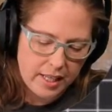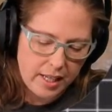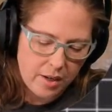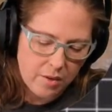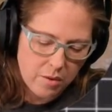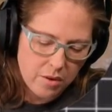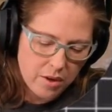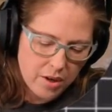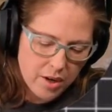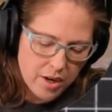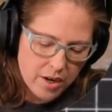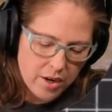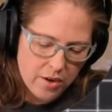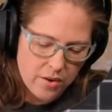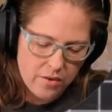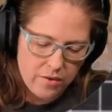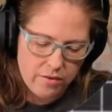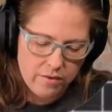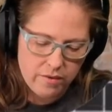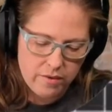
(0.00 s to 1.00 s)
will
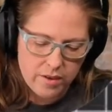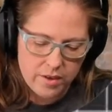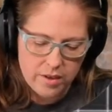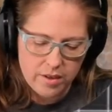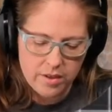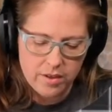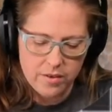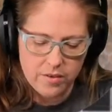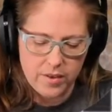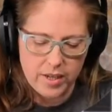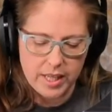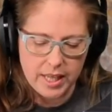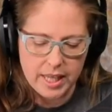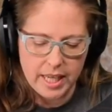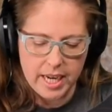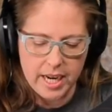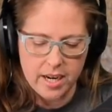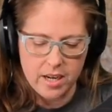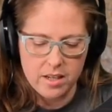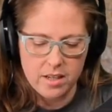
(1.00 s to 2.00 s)
go, right
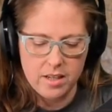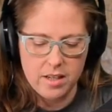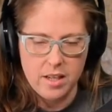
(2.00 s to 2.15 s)
there.